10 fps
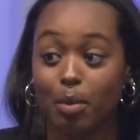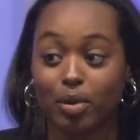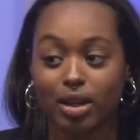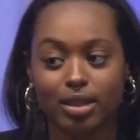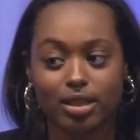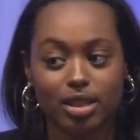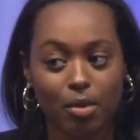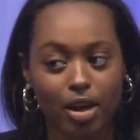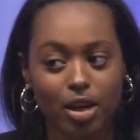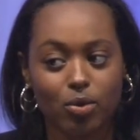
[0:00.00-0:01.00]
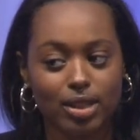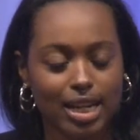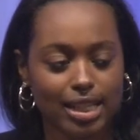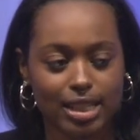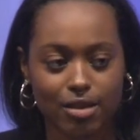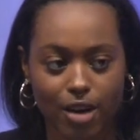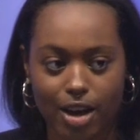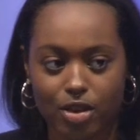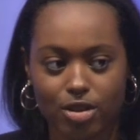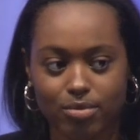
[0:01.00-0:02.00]
But Somalia wasn't as safe
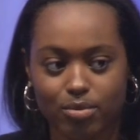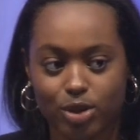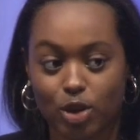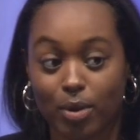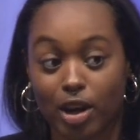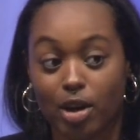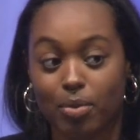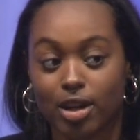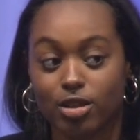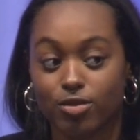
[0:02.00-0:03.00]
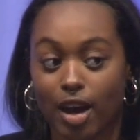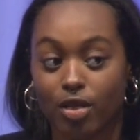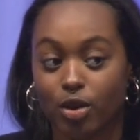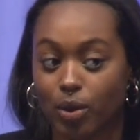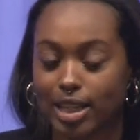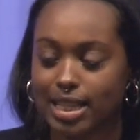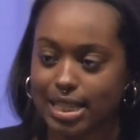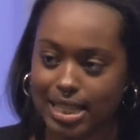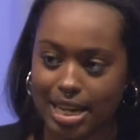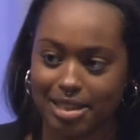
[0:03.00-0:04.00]
either, so my grandparents found their way to the
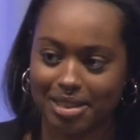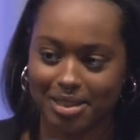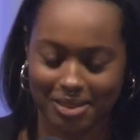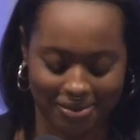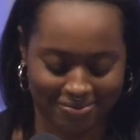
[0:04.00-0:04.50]
States.